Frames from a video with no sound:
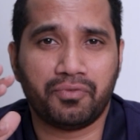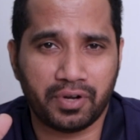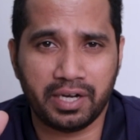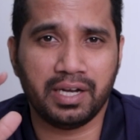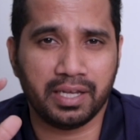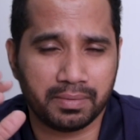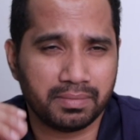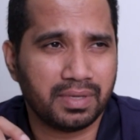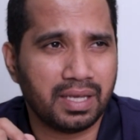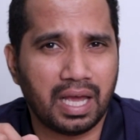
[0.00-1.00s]
friendly.
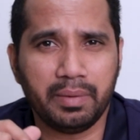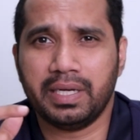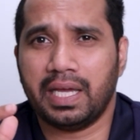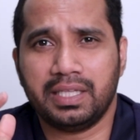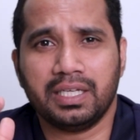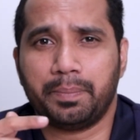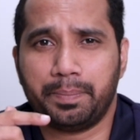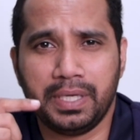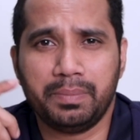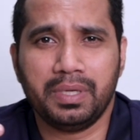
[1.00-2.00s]
I mean, I think
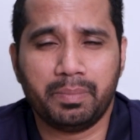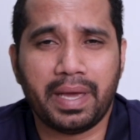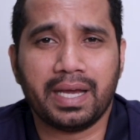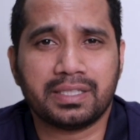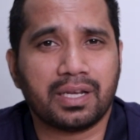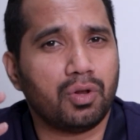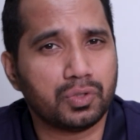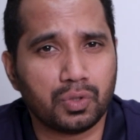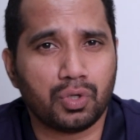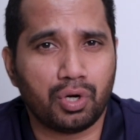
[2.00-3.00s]
PP bags are
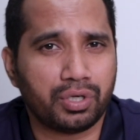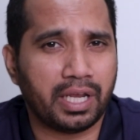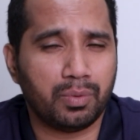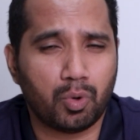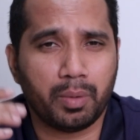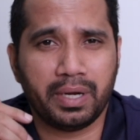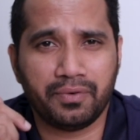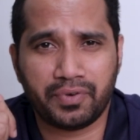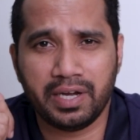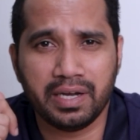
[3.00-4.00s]
also not
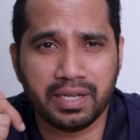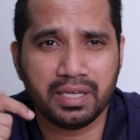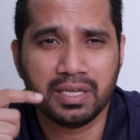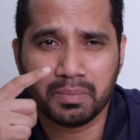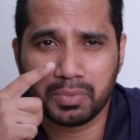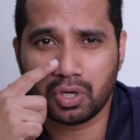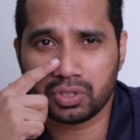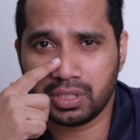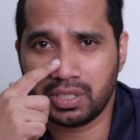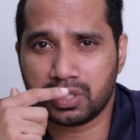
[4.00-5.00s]
environment friendly
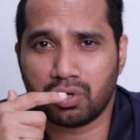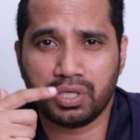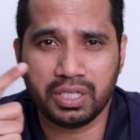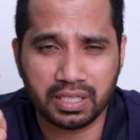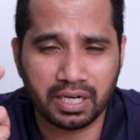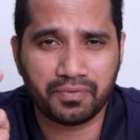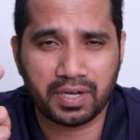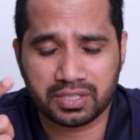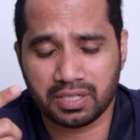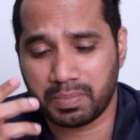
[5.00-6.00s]
because it does not degrade
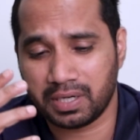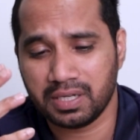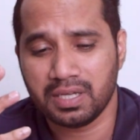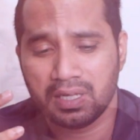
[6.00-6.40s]
faster, but